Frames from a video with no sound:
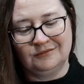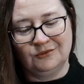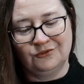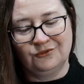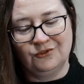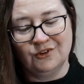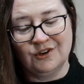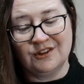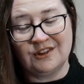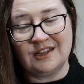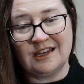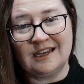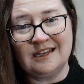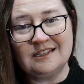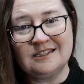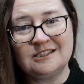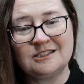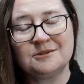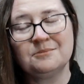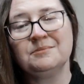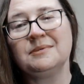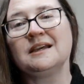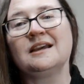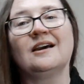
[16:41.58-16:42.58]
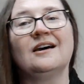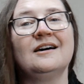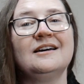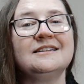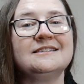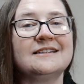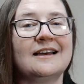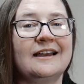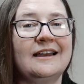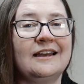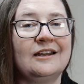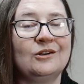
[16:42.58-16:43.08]
for this
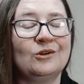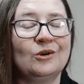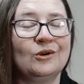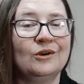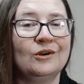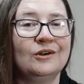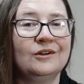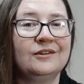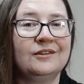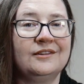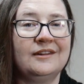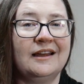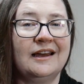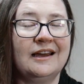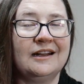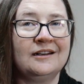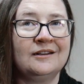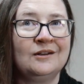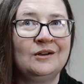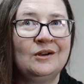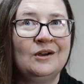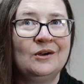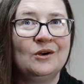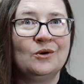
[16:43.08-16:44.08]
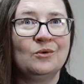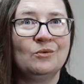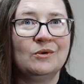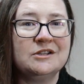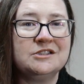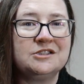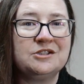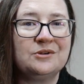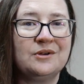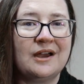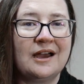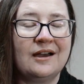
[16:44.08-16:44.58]
because I had heard that
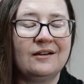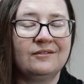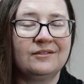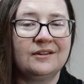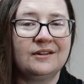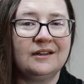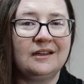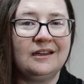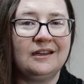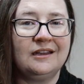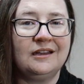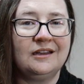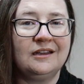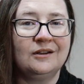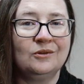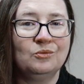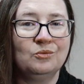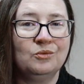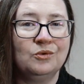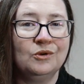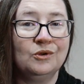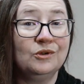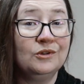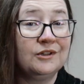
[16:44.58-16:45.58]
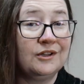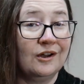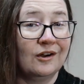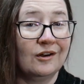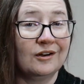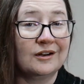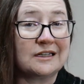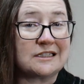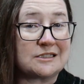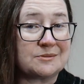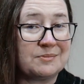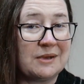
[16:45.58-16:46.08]
once you have the wool
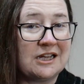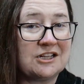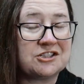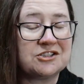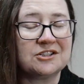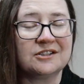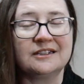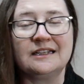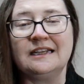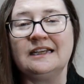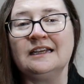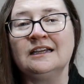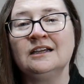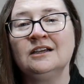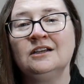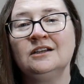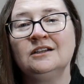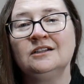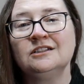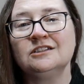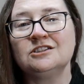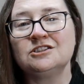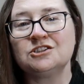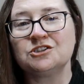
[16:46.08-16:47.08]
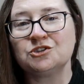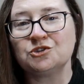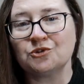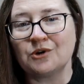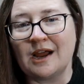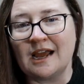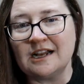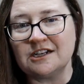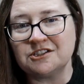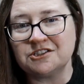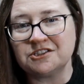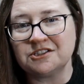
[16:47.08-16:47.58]
yarn especially
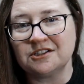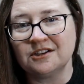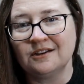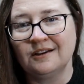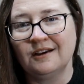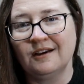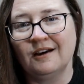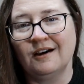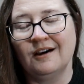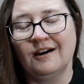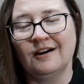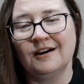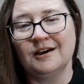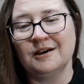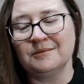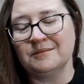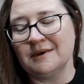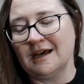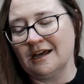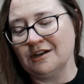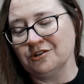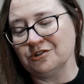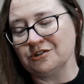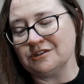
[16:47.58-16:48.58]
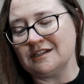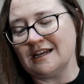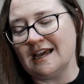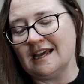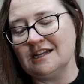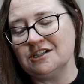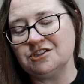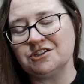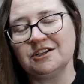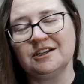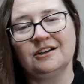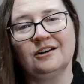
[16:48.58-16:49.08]
stretched under
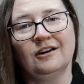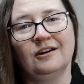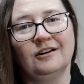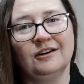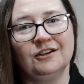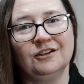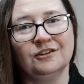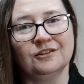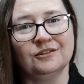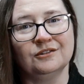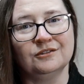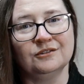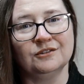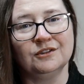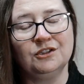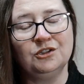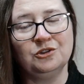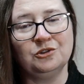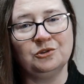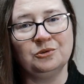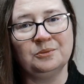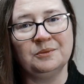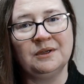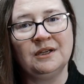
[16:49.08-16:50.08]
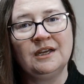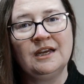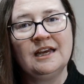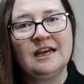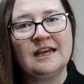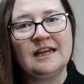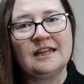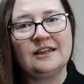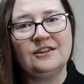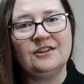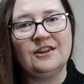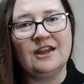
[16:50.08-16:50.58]
tension on your loom,
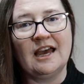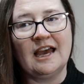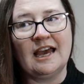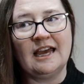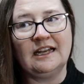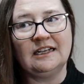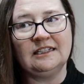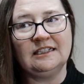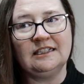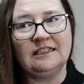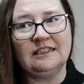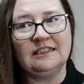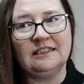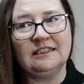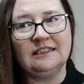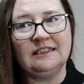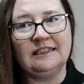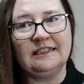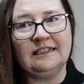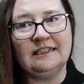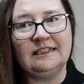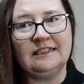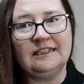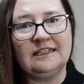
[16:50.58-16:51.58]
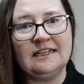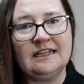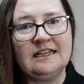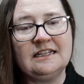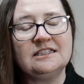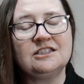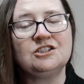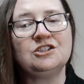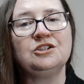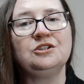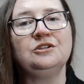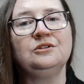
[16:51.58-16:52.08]
that it
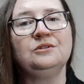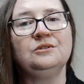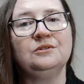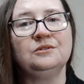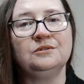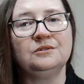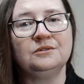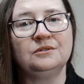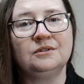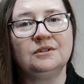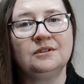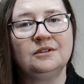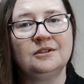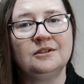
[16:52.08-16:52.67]
needs to